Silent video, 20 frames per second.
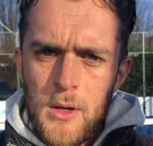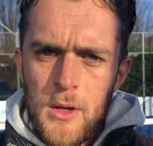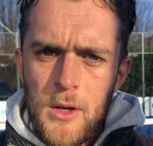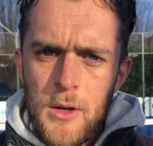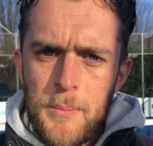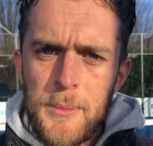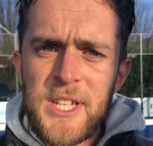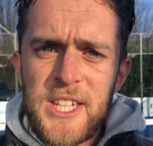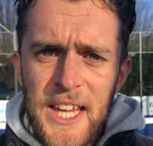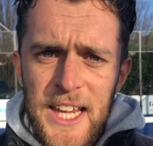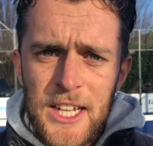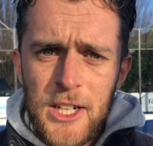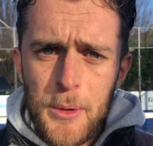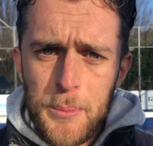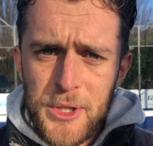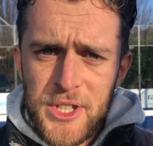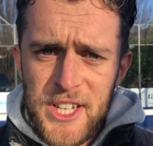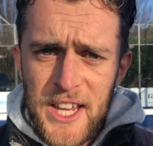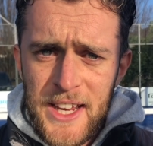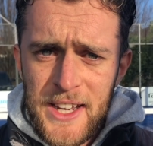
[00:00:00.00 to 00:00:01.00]
Mistake number
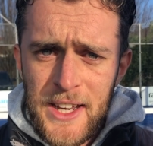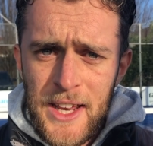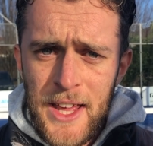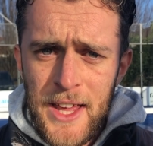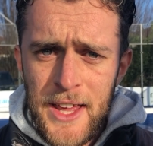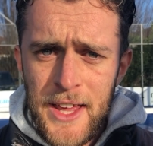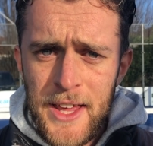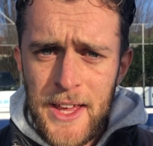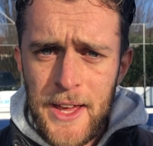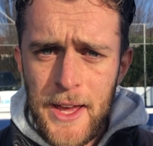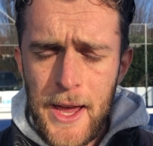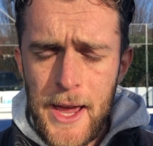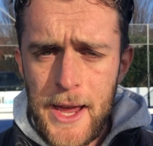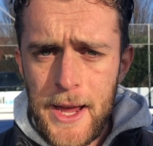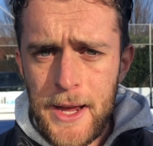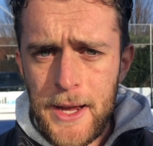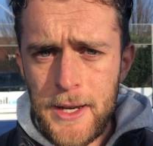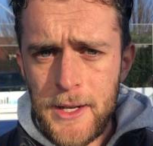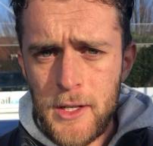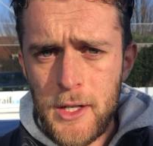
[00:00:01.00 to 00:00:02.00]
10.
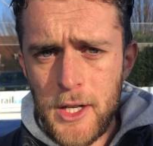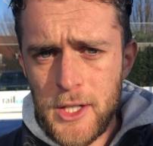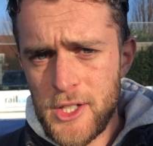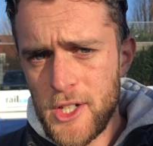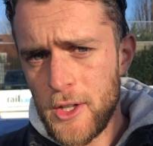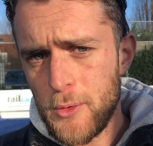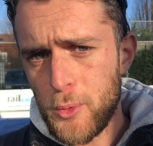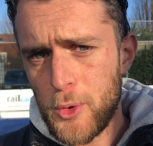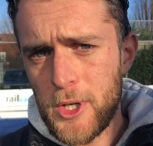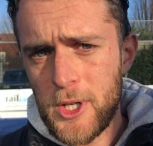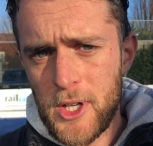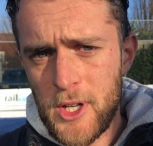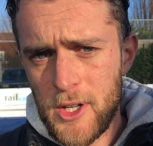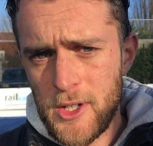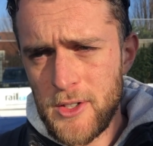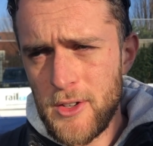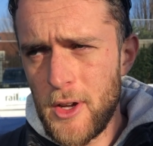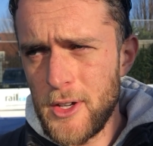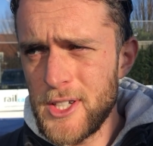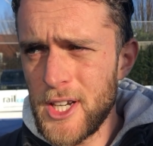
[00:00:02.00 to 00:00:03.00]
And it's not really a
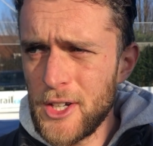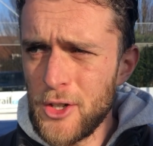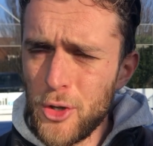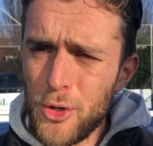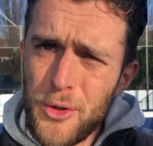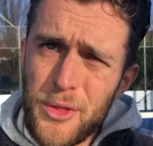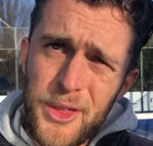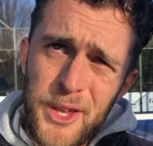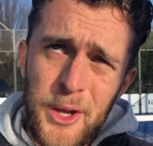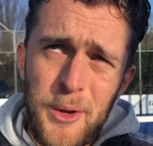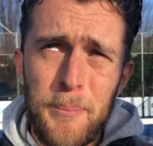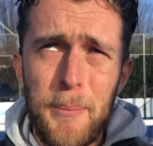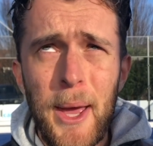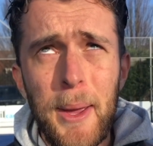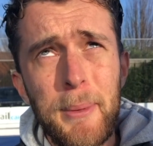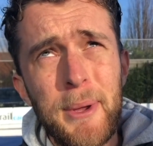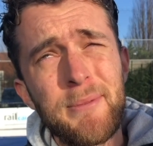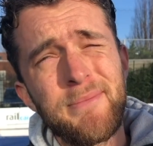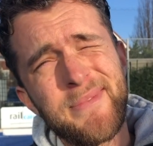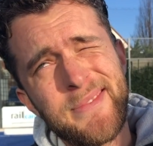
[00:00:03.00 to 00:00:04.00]
technical thing,
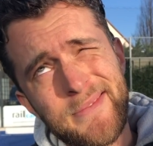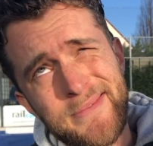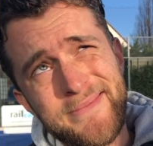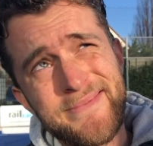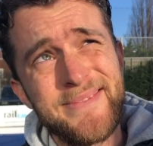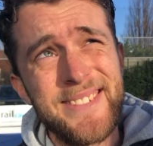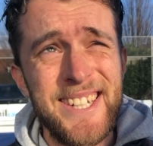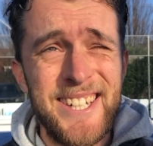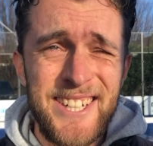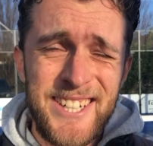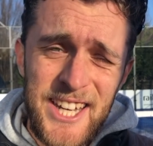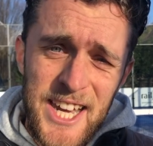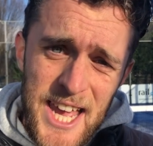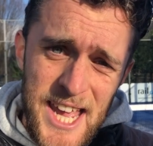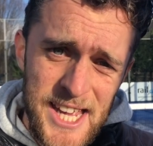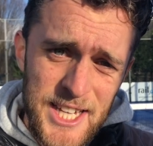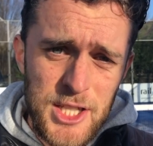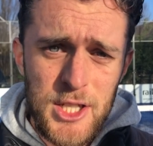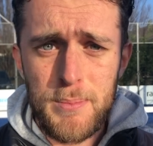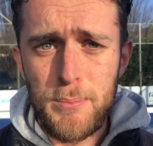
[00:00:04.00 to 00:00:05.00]
maybe
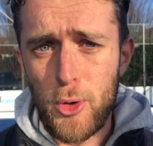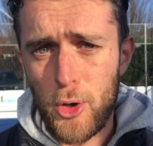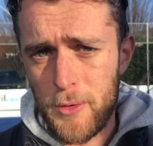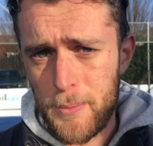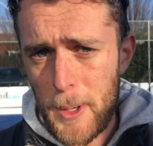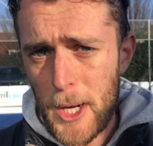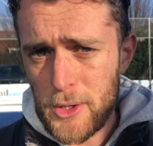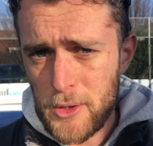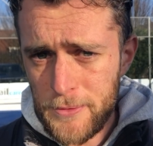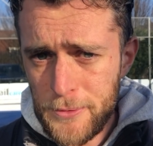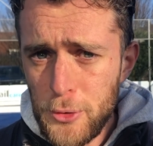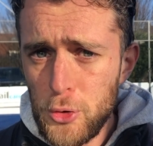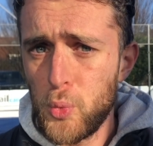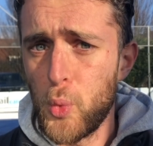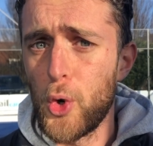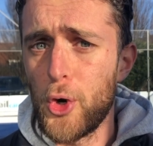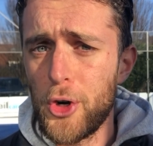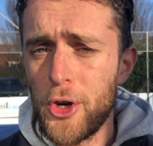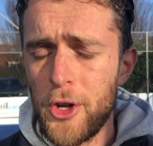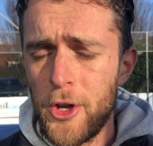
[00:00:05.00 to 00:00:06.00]
it's more about the
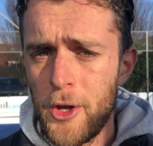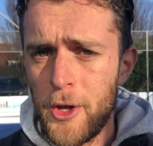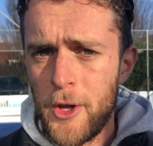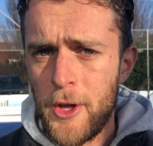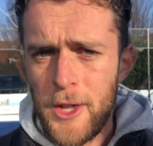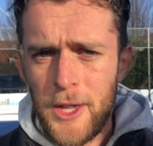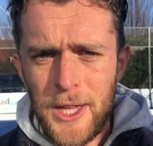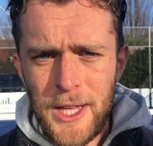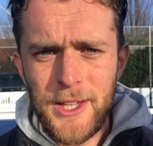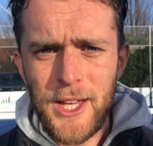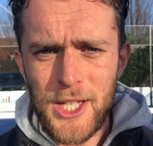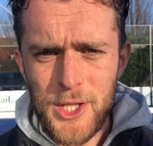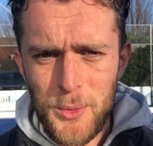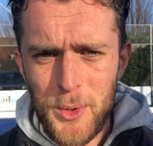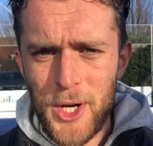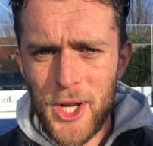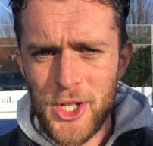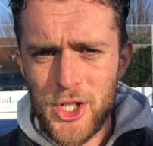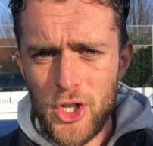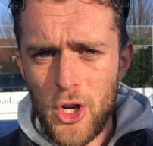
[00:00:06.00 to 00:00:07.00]
footwork. That's what
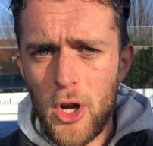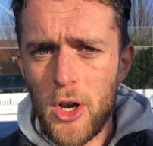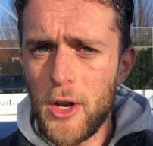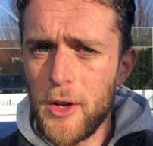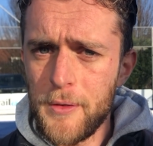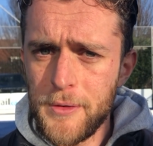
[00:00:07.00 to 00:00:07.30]
I saw a lot of